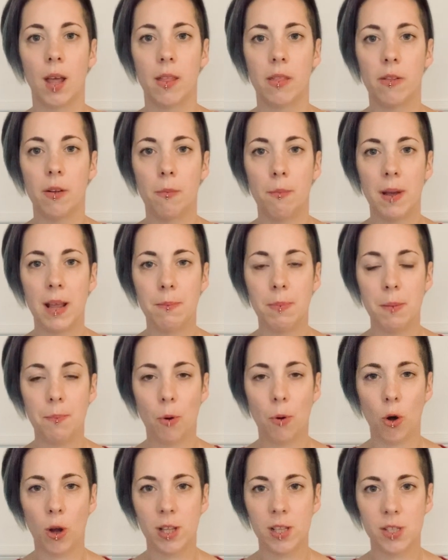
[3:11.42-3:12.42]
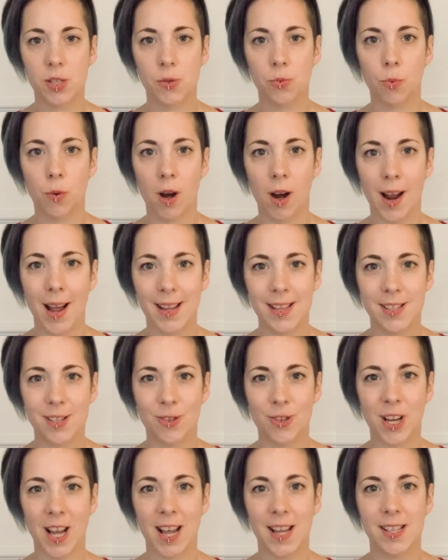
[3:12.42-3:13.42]
There may be points where I
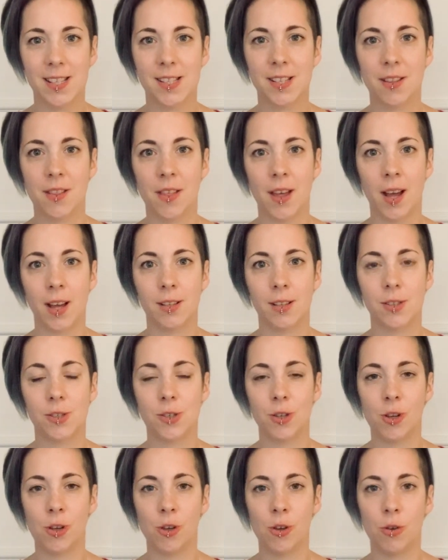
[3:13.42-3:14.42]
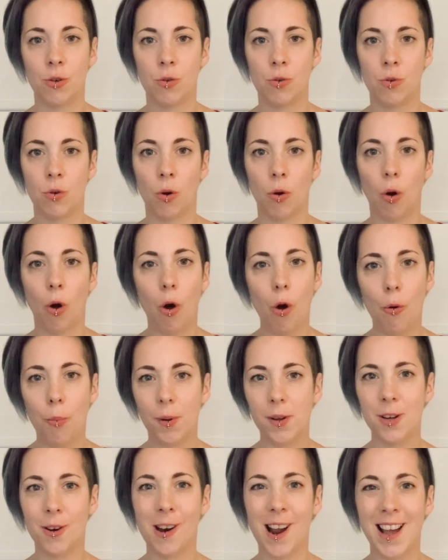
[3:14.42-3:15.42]
suggest that you
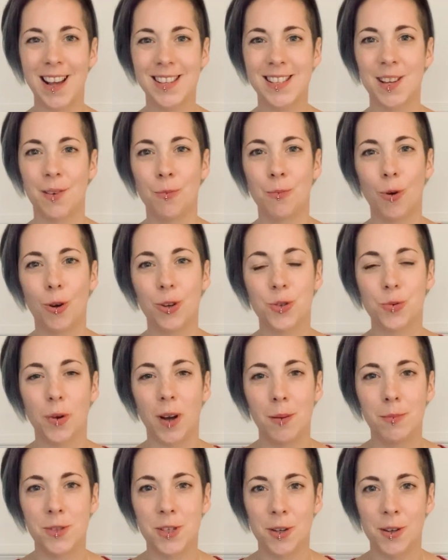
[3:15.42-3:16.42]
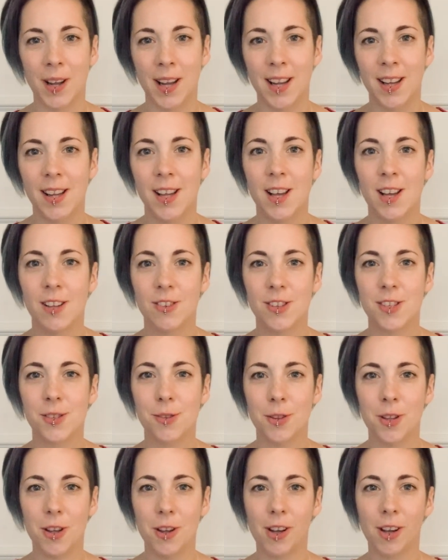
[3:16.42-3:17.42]
open your eyes and watch what I'm doing just so
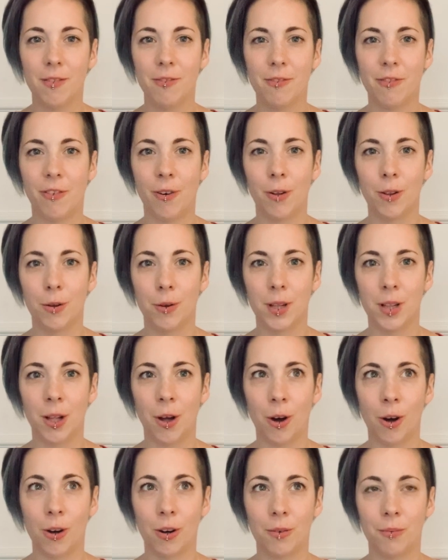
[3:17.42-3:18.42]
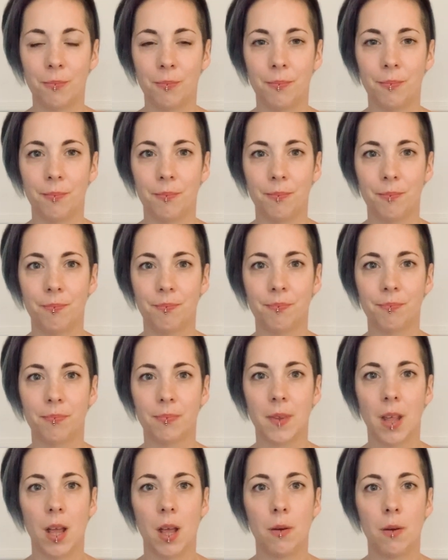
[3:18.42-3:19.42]
that you can follow along.
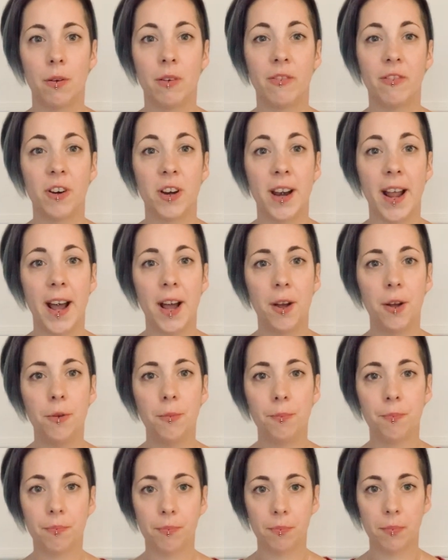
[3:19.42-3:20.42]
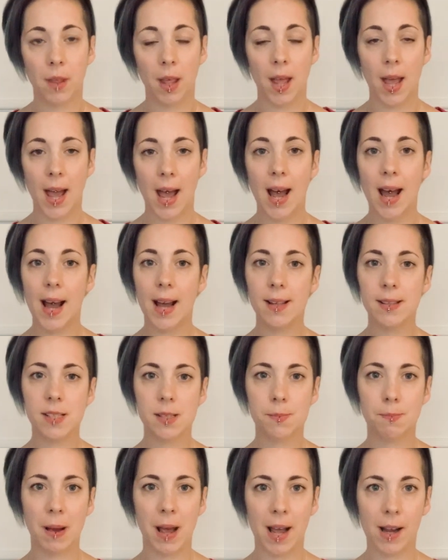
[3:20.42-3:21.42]
And for now,
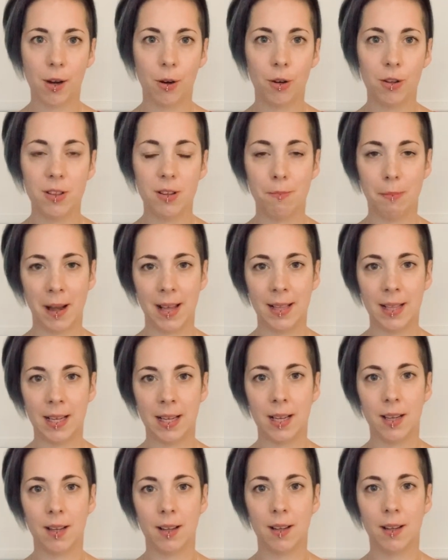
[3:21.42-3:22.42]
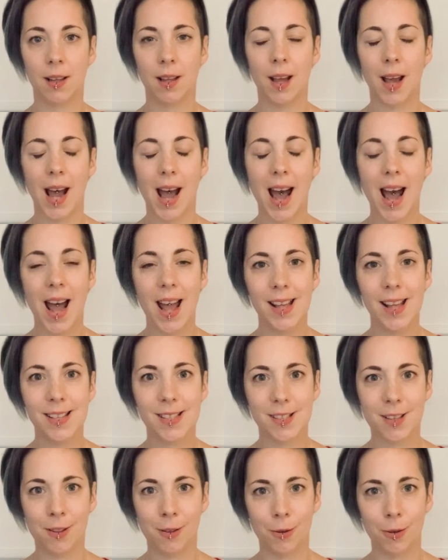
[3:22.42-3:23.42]
hands back on the belly, eyes
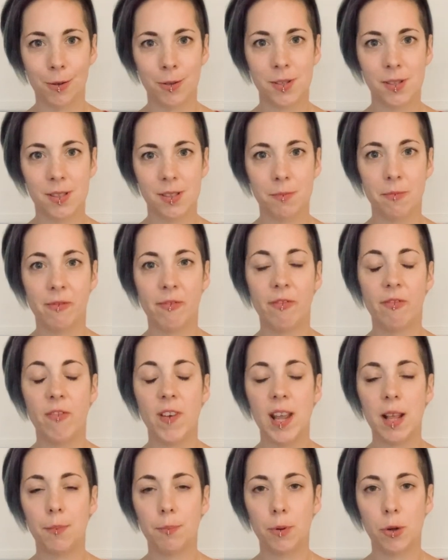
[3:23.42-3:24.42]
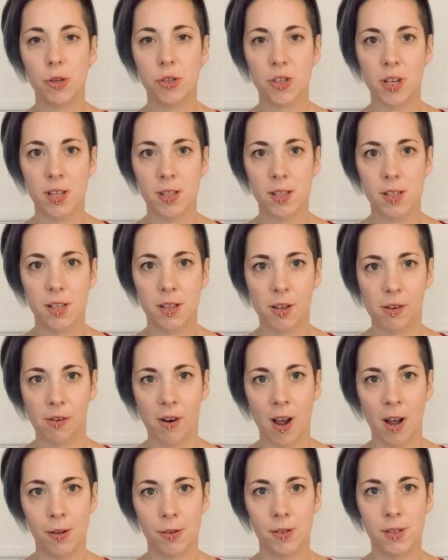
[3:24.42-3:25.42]
closed, feet pushed into the
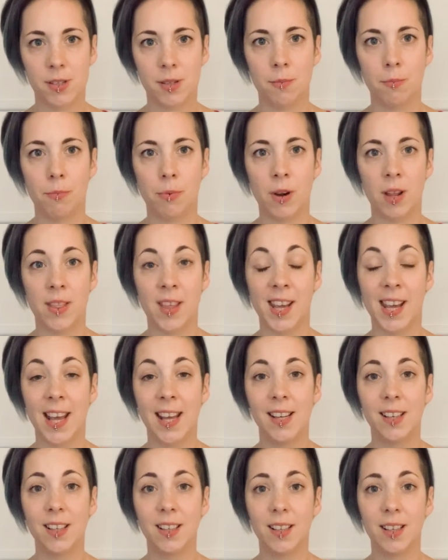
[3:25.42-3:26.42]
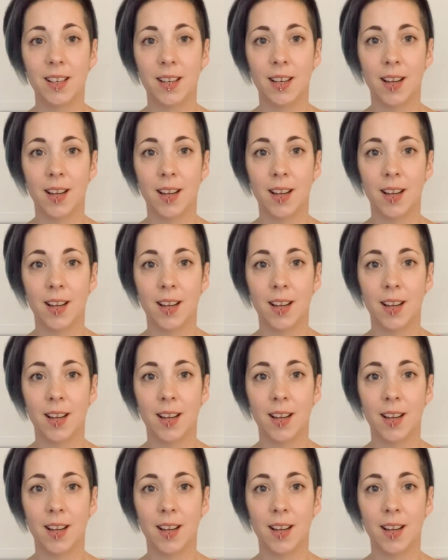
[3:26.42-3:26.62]
ground, and breathing in